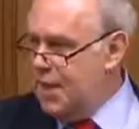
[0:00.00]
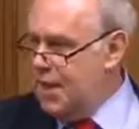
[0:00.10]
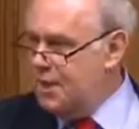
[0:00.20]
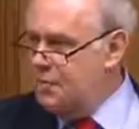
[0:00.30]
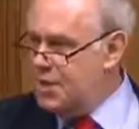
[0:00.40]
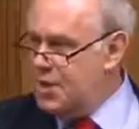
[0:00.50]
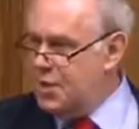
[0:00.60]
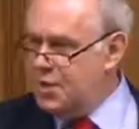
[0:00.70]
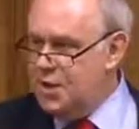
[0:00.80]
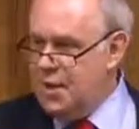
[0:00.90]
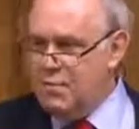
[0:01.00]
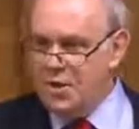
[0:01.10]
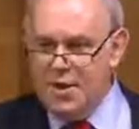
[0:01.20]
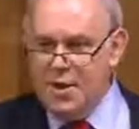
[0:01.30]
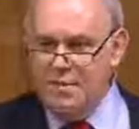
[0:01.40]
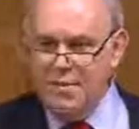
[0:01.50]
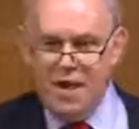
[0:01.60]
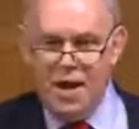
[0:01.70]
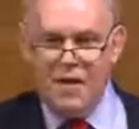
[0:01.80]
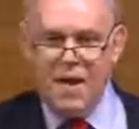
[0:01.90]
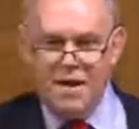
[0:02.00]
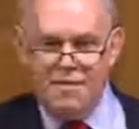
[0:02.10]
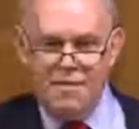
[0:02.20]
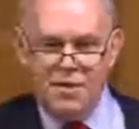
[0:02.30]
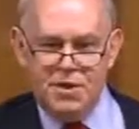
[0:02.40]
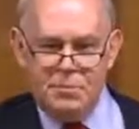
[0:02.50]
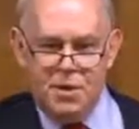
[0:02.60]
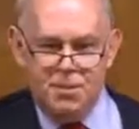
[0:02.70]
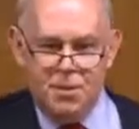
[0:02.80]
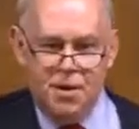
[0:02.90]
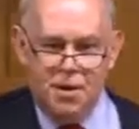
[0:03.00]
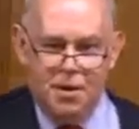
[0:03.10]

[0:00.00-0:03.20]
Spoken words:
And I will say to him to give a gift to the people